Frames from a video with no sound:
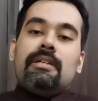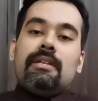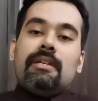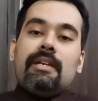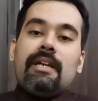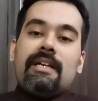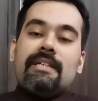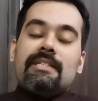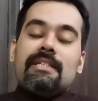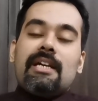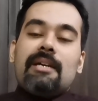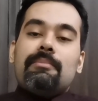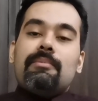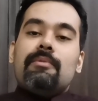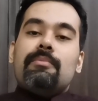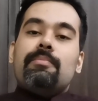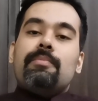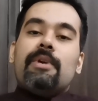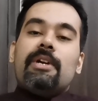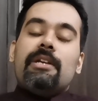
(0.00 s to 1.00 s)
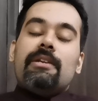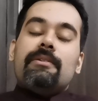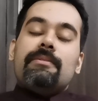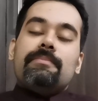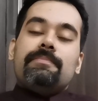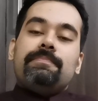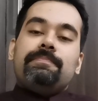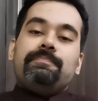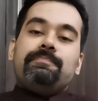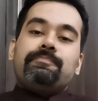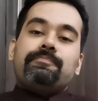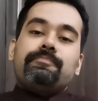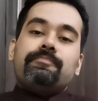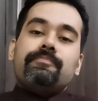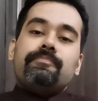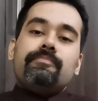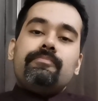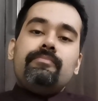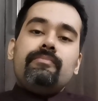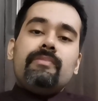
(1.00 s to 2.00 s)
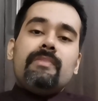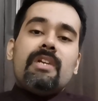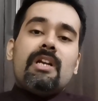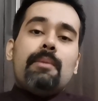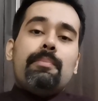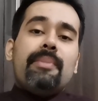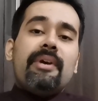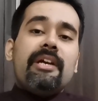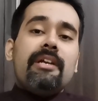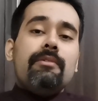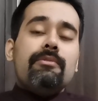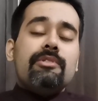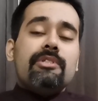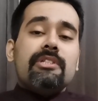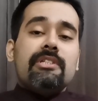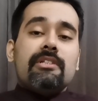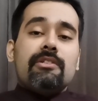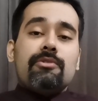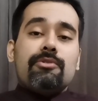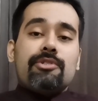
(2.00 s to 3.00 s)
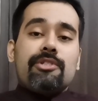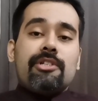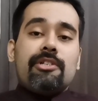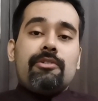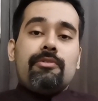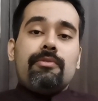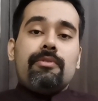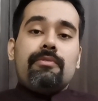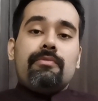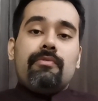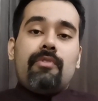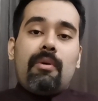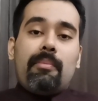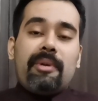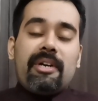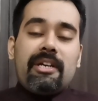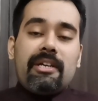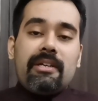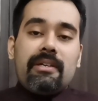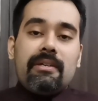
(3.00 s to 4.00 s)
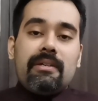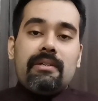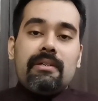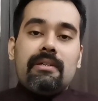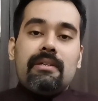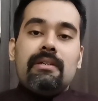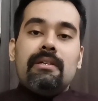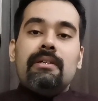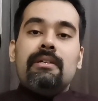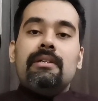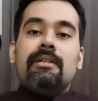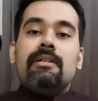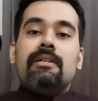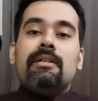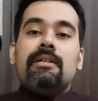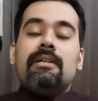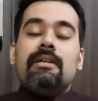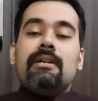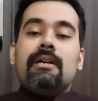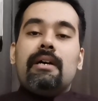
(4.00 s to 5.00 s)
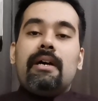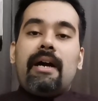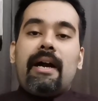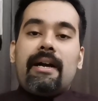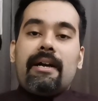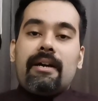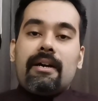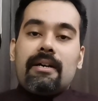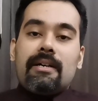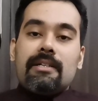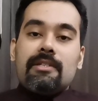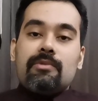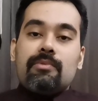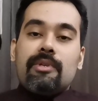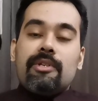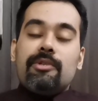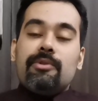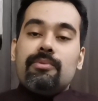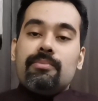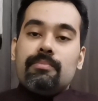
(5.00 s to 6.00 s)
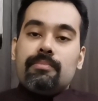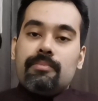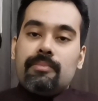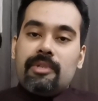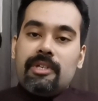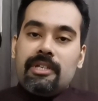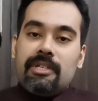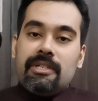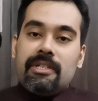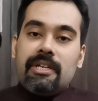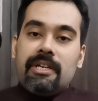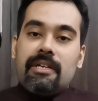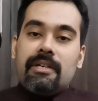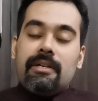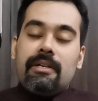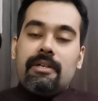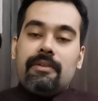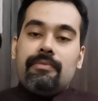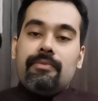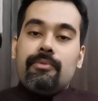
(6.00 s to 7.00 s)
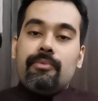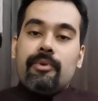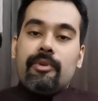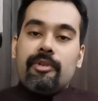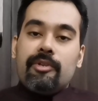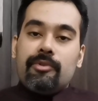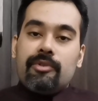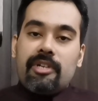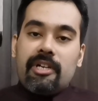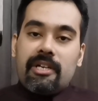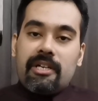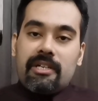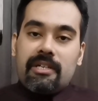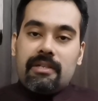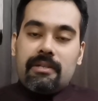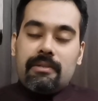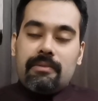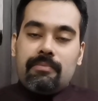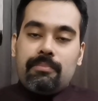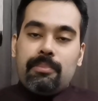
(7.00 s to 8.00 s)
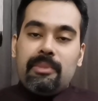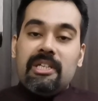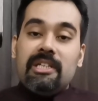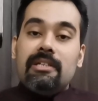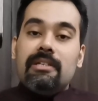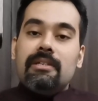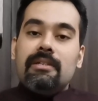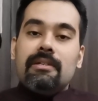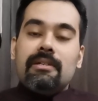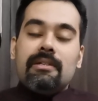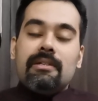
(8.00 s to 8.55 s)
Next type of pain, a pain which is associated with vomiting and occurs when you take a meal,